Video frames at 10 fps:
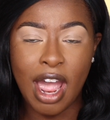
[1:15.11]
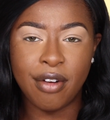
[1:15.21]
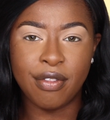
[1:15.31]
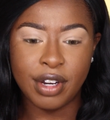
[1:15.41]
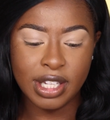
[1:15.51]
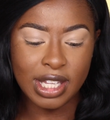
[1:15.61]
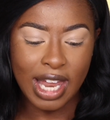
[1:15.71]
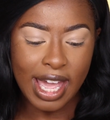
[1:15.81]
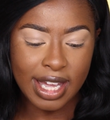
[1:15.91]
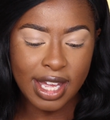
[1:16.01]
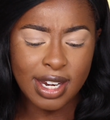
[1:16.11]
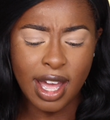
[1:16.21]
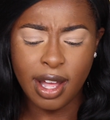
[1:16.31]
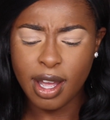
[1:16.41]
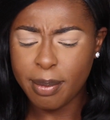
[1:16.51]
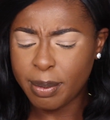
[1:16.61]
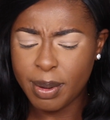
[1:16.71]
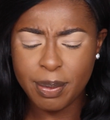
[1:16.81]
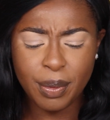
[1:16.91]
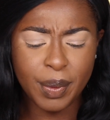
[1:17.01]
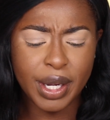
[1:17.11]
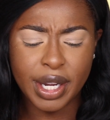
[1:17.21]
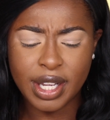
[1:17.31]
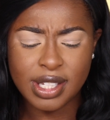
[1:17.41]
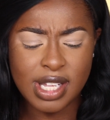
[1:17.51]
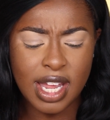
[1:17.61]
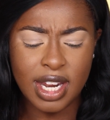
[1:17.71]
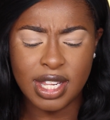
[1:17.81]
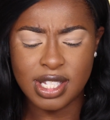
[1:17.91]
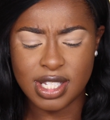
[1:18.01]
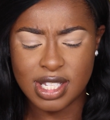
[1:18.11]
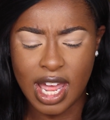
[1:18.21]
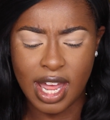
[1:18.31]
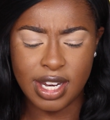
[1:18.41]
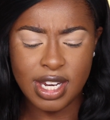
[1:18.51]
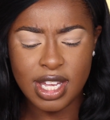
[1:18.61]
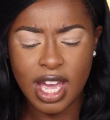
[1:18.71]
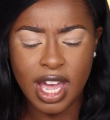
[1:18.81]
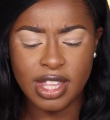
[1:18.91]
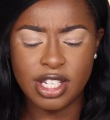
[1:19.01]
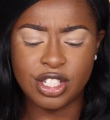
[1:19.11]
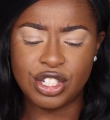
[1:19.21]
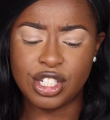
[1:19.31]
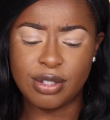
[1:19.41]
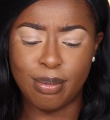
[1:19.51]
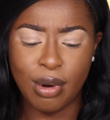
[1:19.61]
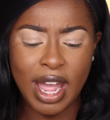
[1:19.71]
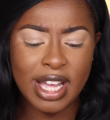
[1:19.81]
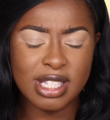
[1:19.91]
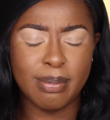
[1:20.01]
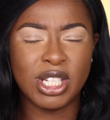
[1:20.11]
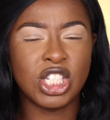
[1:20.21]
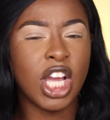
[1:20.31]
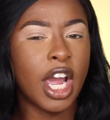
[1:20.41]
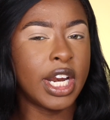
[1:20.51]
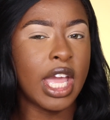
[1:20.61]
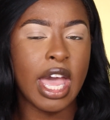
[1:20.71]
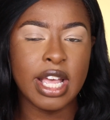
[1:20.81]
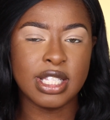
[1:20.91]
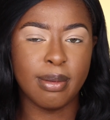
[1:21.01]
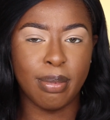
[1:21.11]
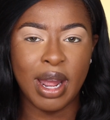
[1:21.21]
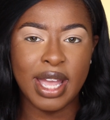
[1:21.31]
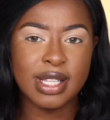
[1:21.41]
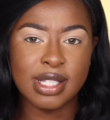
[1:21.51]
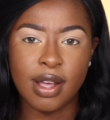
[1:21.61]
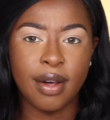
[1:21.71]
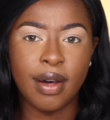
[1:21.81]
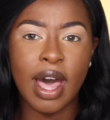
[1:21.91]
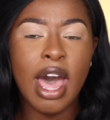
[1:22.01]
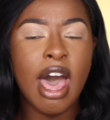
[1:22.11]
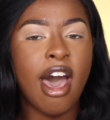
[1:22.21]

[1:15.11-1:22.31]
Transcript: I really like it. Now, a couple of people were saying that this is not neon, these are just brights, but she already has the bright, so